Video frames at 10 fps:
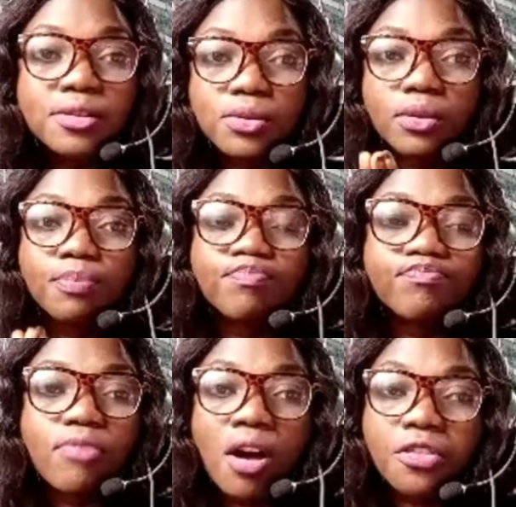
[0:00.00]
So
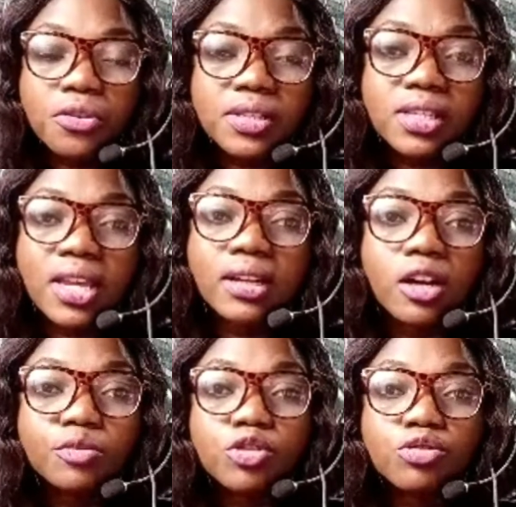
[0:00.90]
authors can
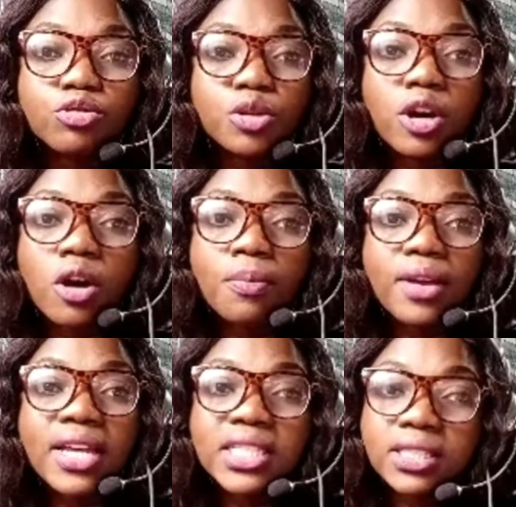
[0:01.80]
come to you to help
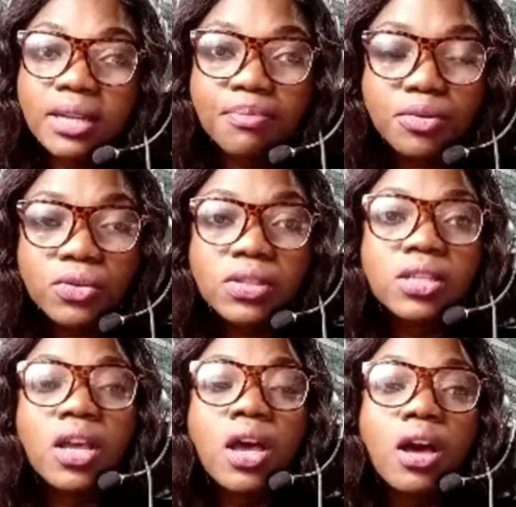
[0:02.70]
edit their
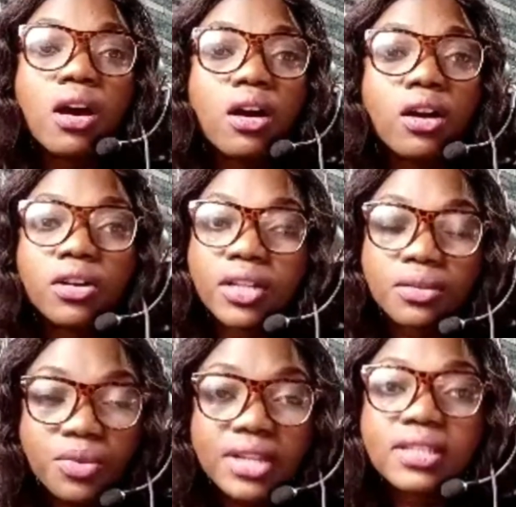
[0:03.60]
books.
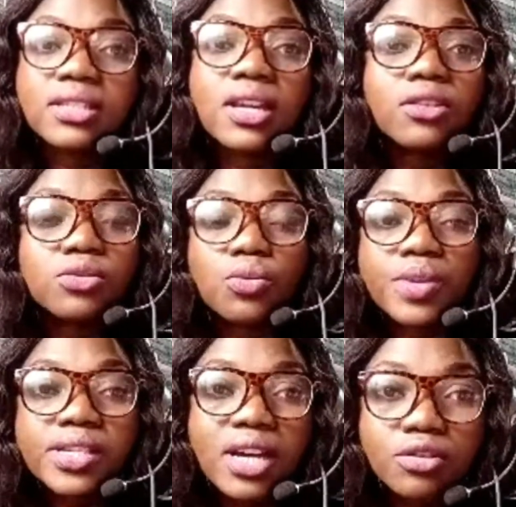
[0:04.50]
Content writers can also
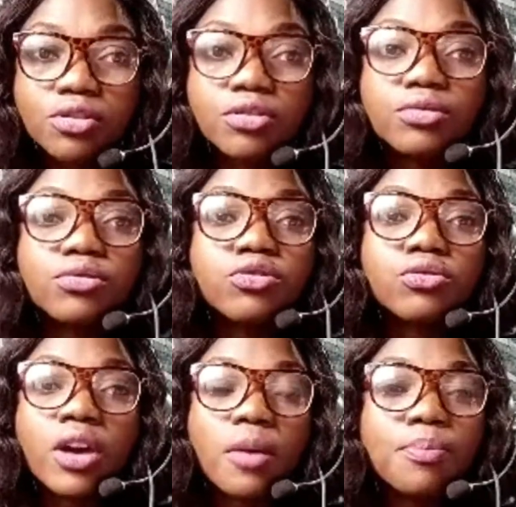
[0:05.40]
reach out to you
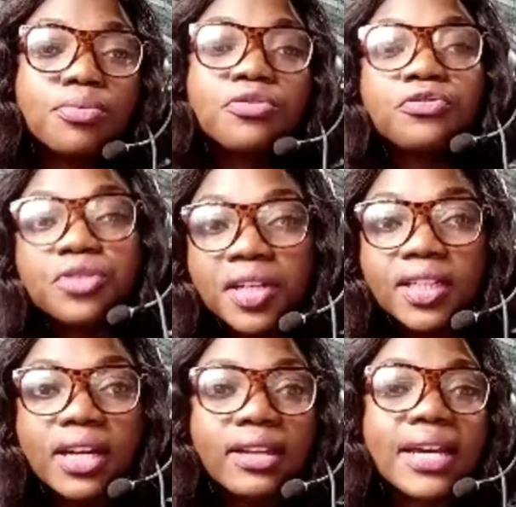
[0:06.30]
to help
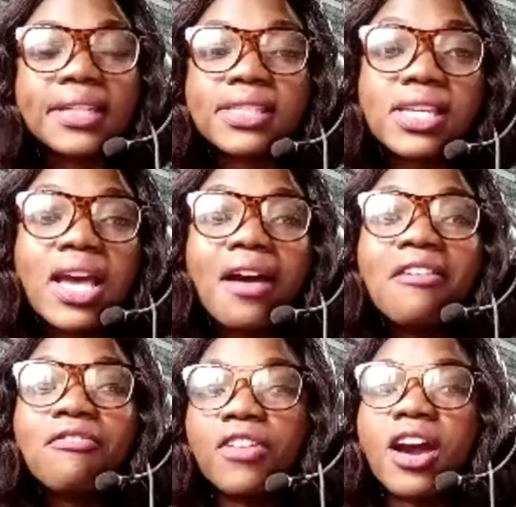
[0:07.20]
proofread and edit
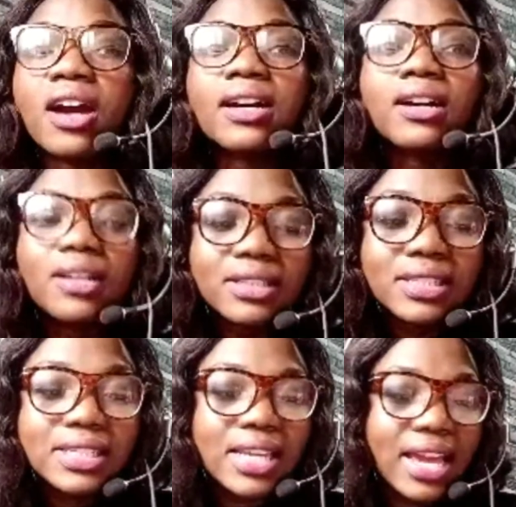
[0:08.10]
their
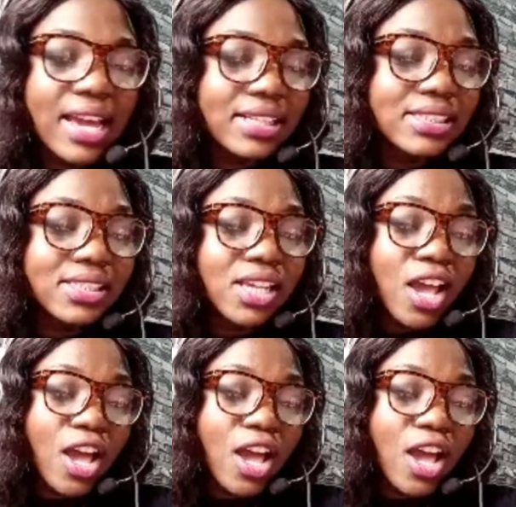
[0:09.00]
content.